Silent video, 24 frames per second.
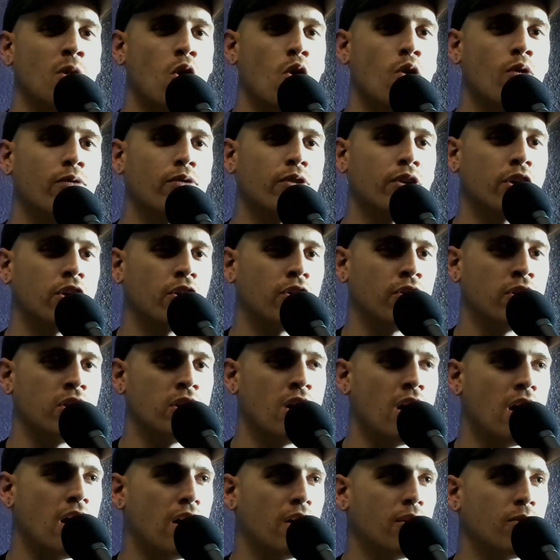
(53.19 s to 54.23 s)
over your
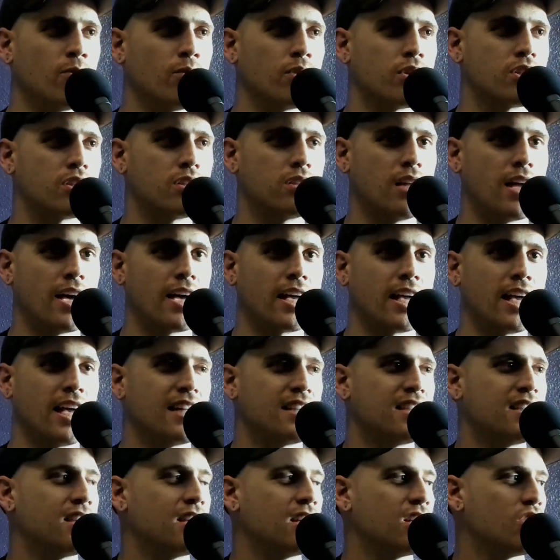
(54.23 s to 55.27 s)
nut, which like
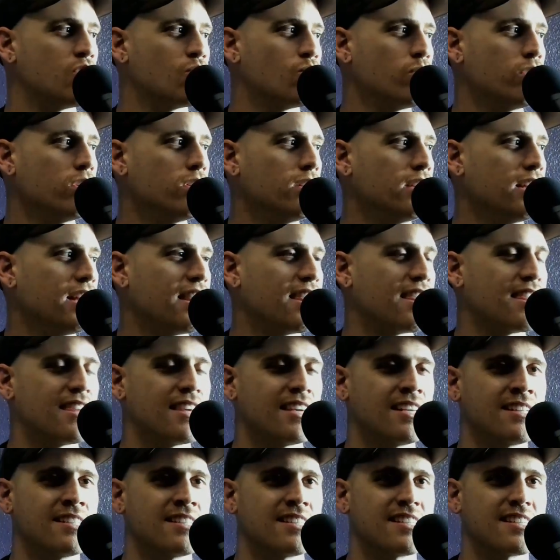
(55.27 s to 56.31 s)
it's this really
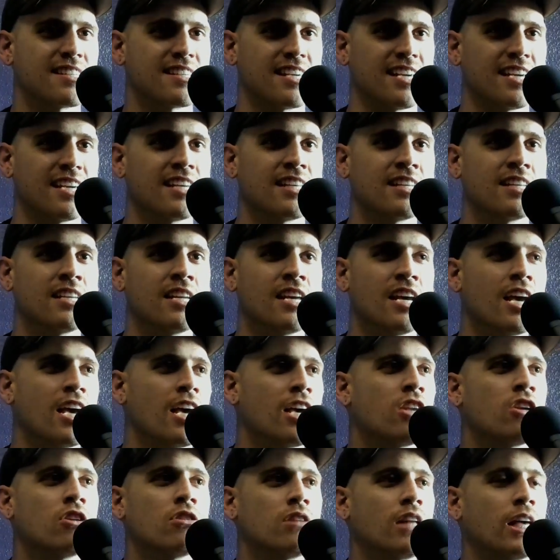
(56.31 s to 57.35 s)
thin skin.
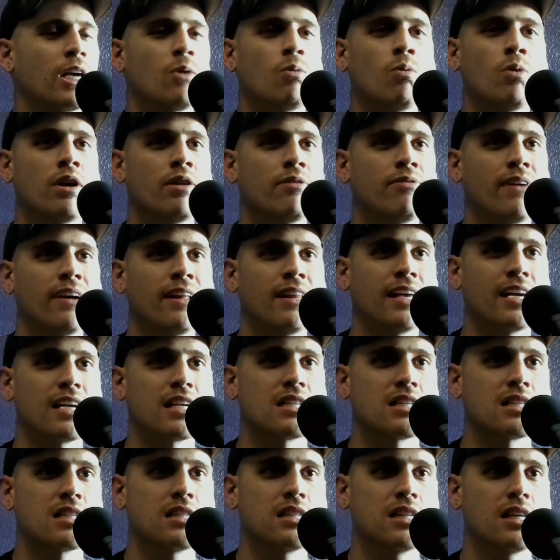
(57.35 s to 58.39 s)
And you're like, what if I like
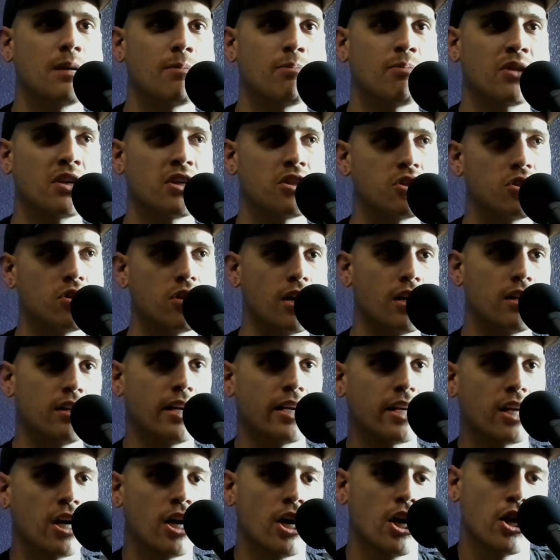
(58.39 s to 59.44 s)
slip? Because you got
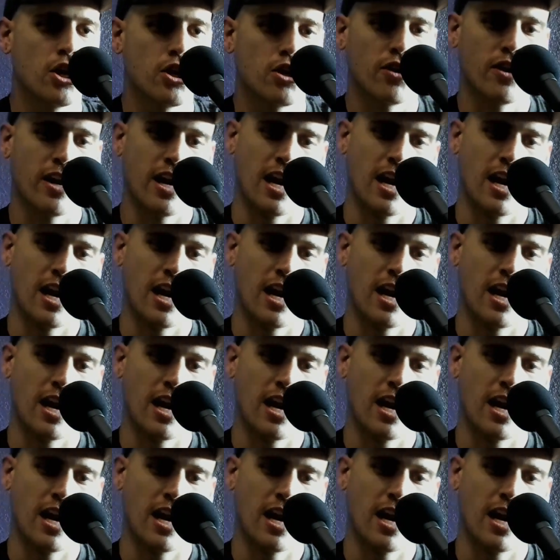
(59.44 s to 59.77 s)
like your